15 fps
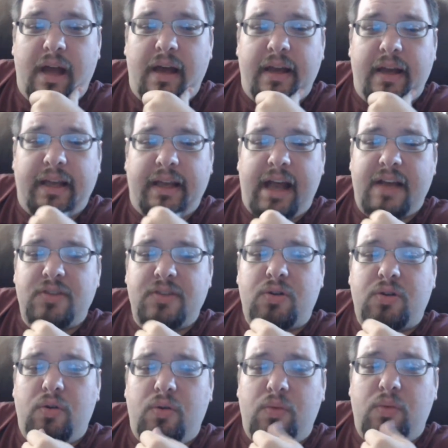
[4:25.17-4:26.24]
In high
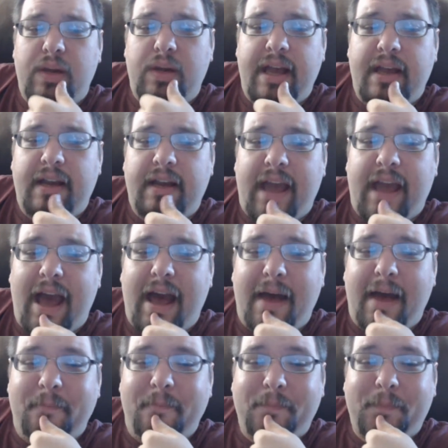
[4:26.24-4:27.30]
school, we had a
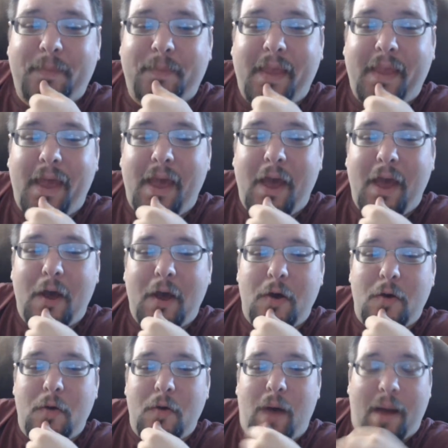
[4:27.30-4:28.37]
guy
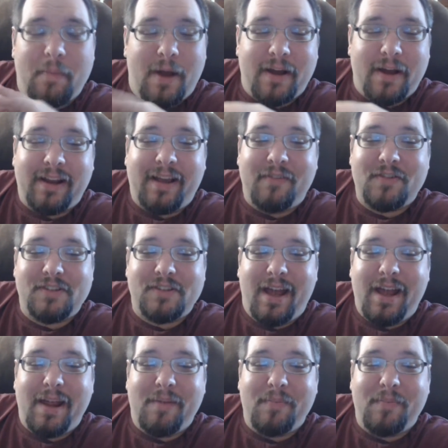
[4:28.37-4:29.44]
who, I'm not going to give his
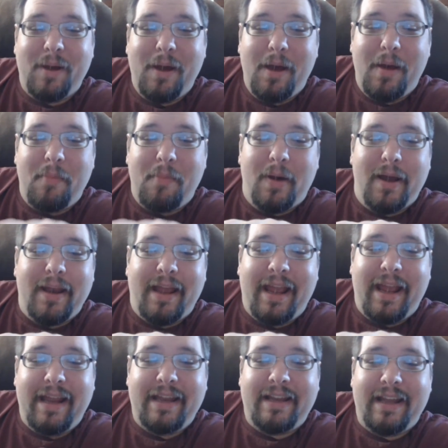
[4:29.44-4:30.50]
name, but
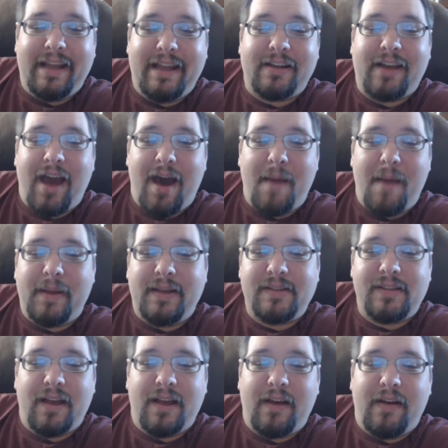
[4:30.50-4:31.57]
he did
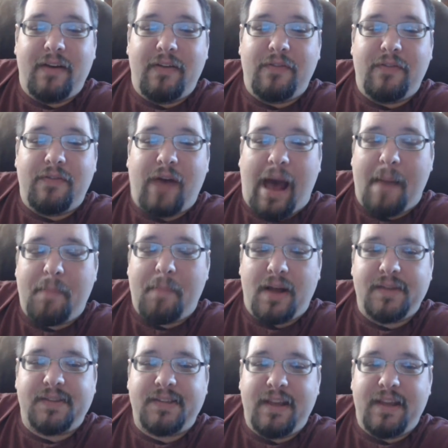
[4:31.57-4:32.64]
copies of, I
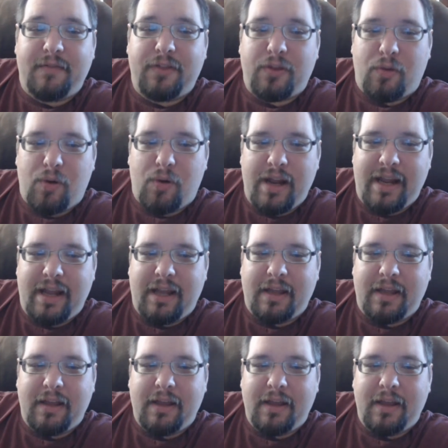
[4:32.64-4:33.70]
bought Civ 3,